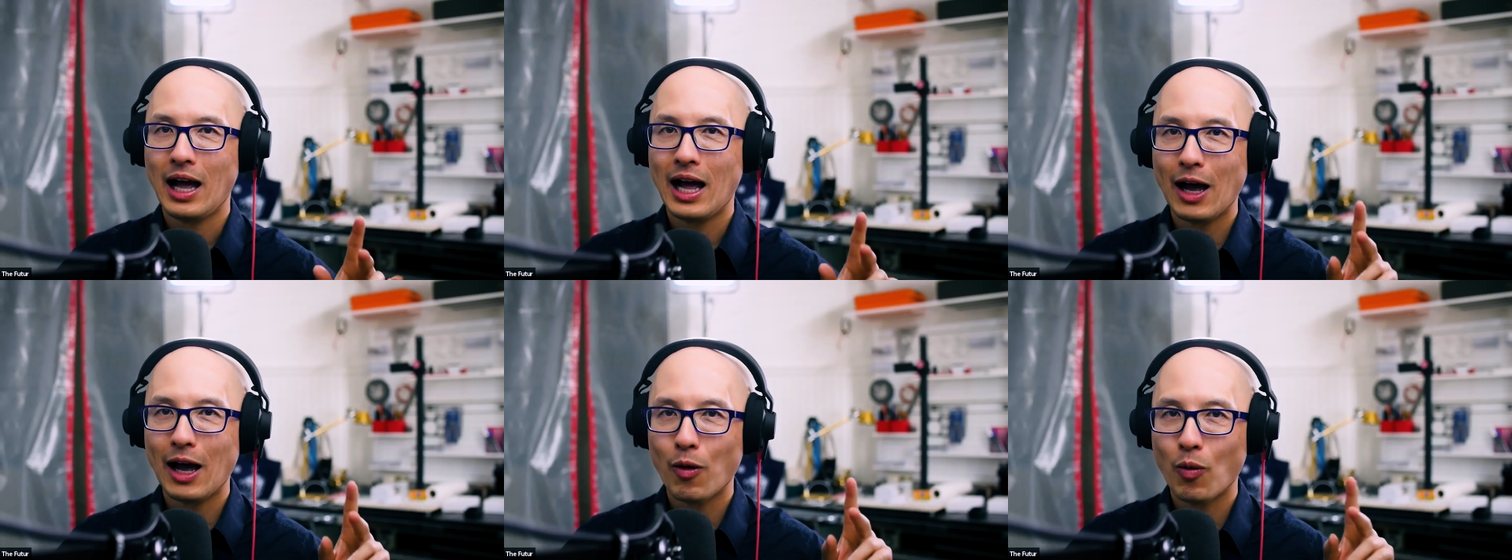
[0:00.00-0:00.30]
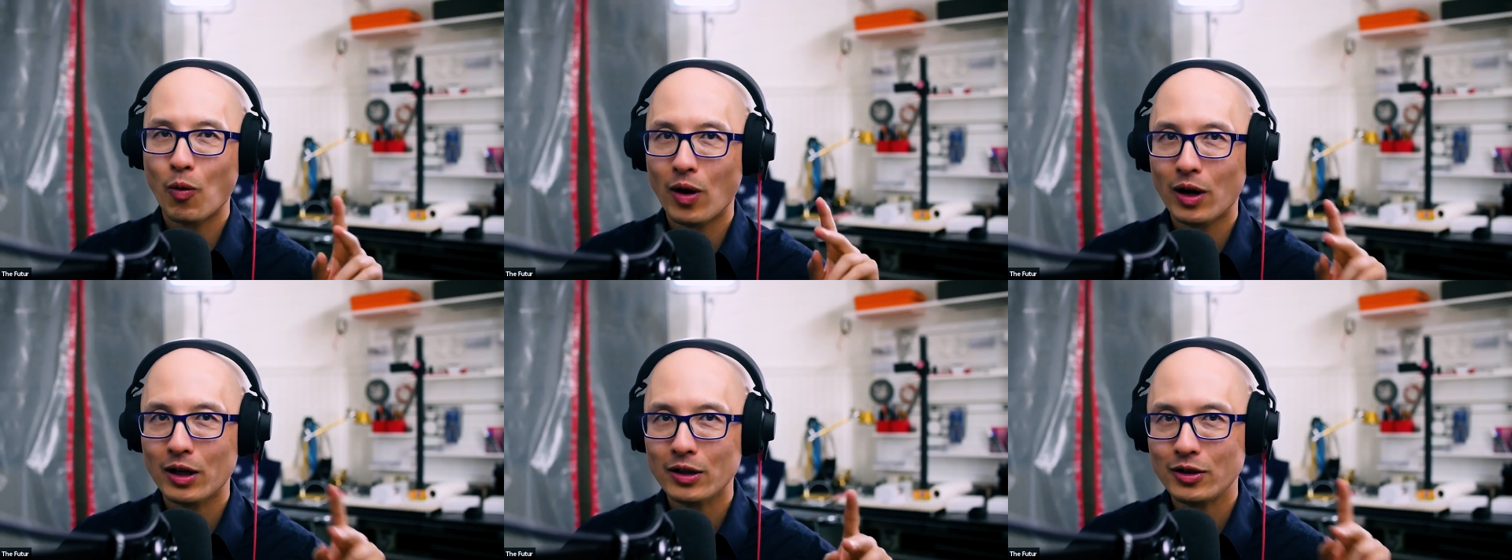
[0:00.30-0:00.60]
I
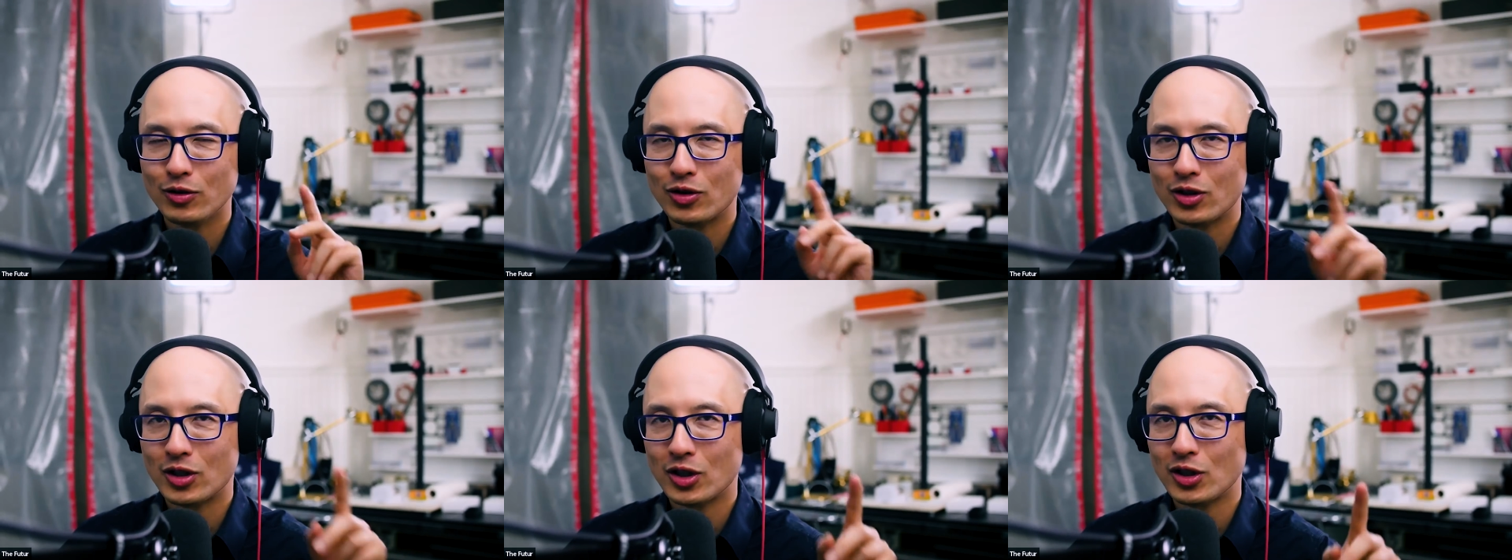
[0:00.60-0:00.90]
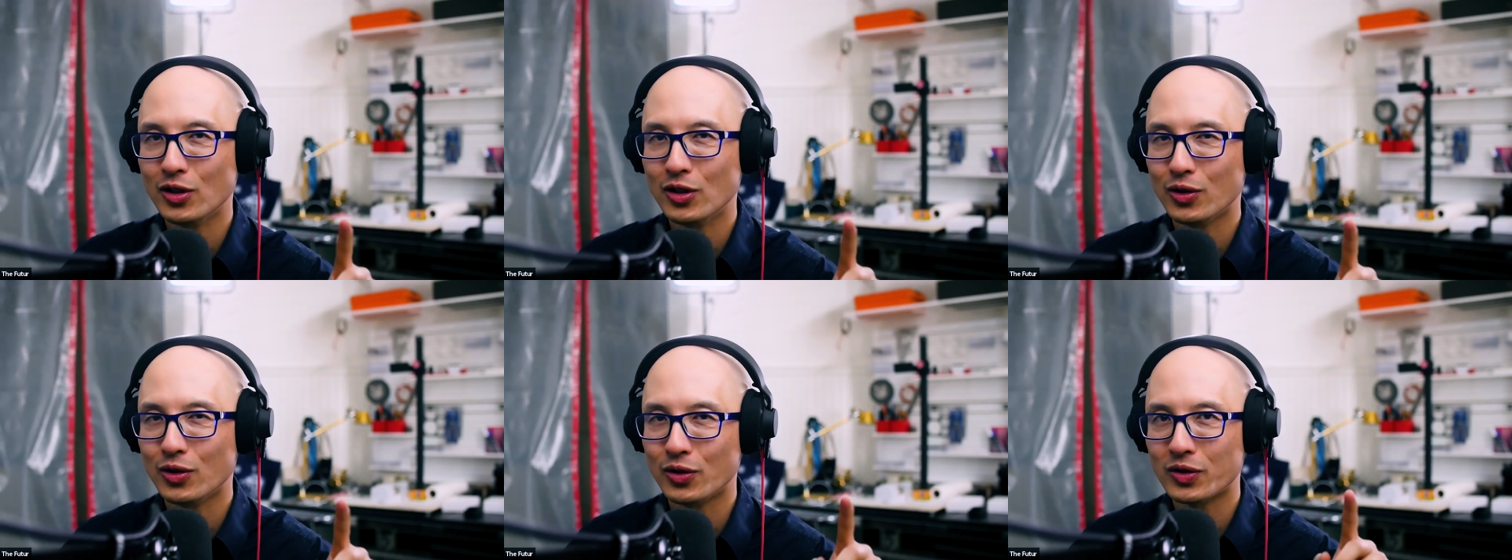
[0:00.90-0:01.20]
want to
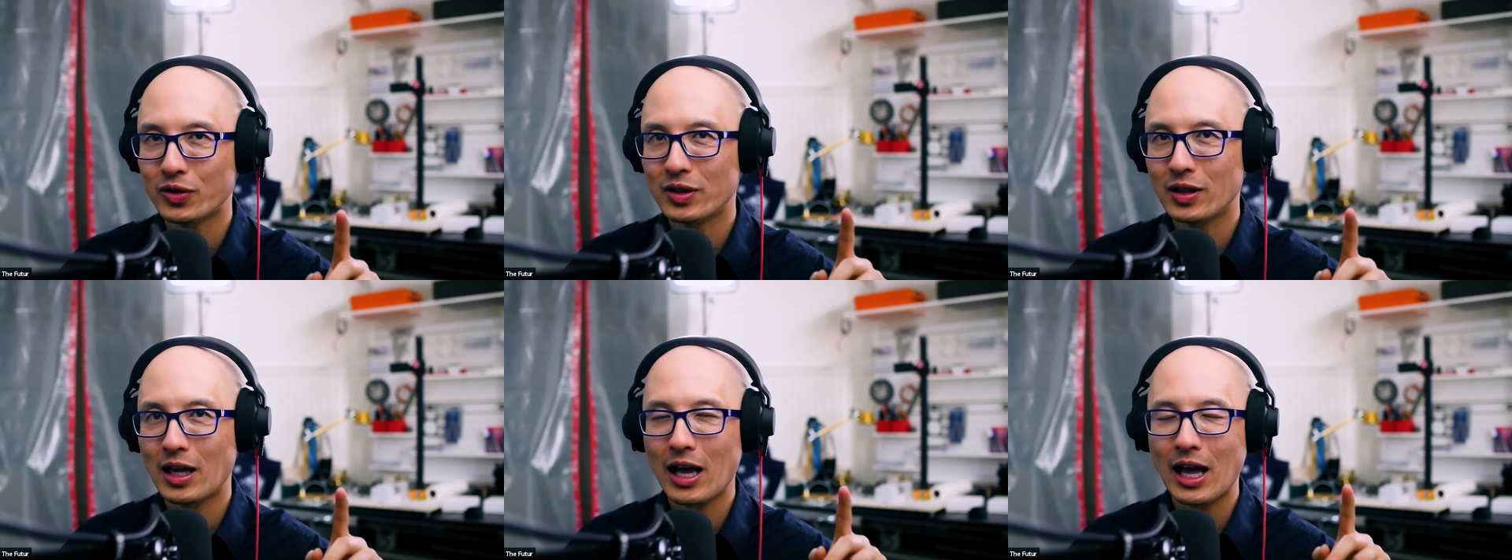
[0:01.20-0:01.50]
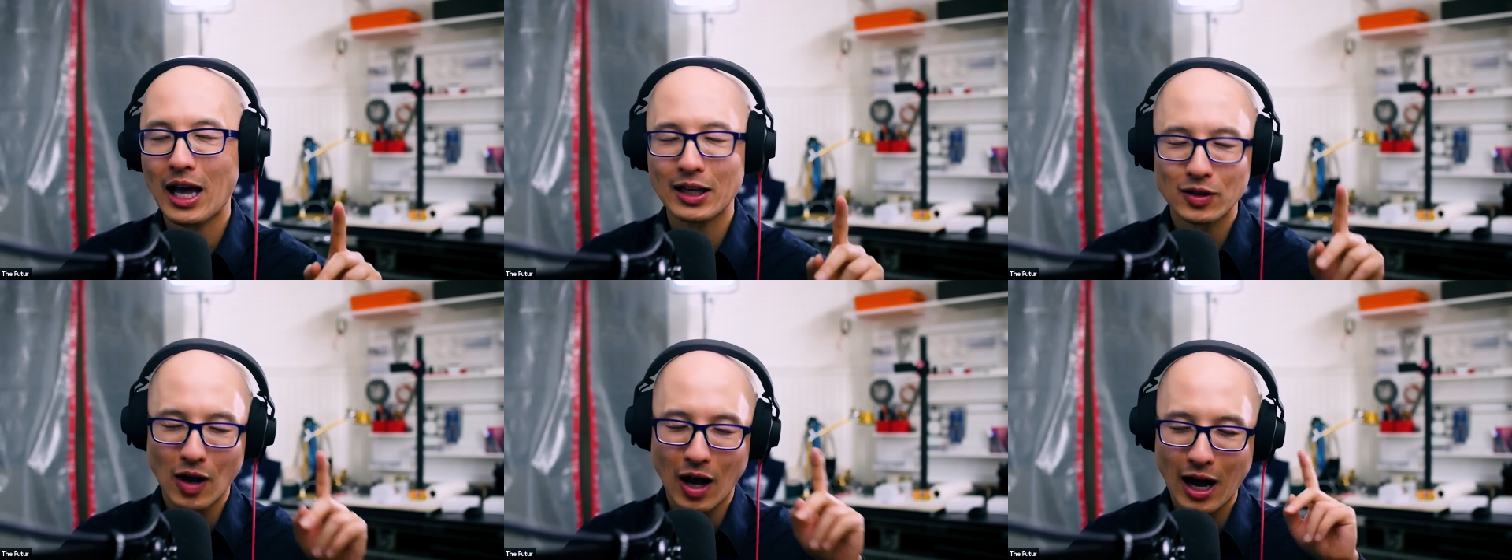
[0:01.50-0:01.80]
choose
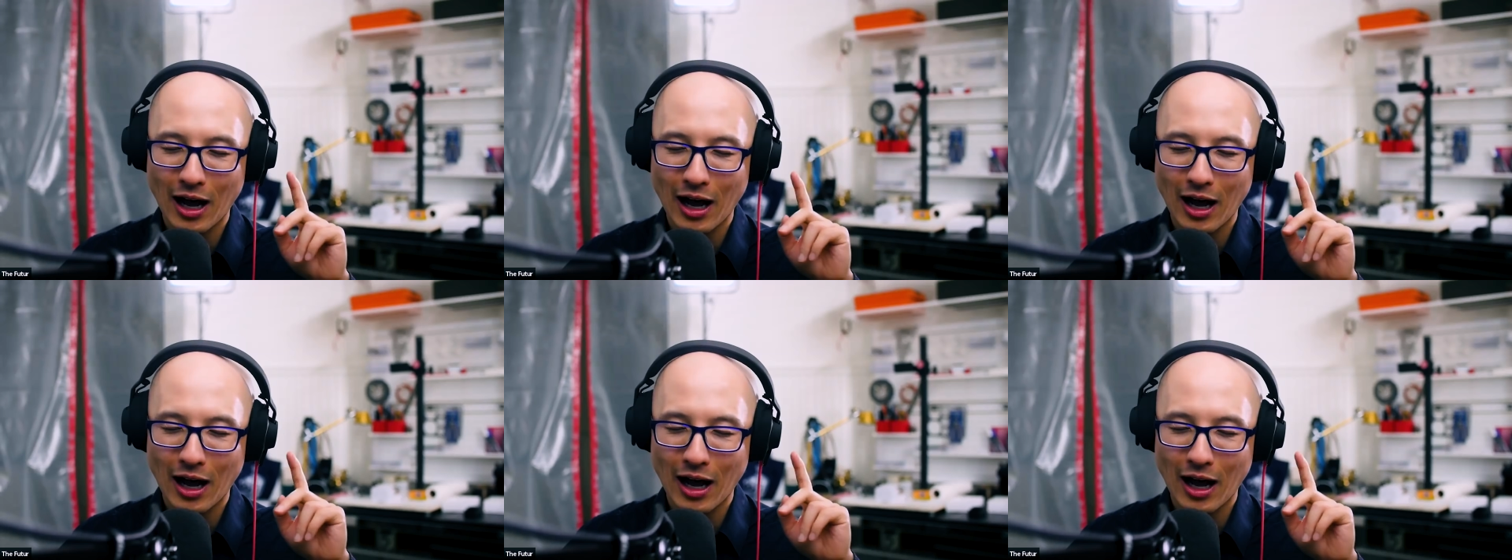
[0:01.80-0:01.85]
as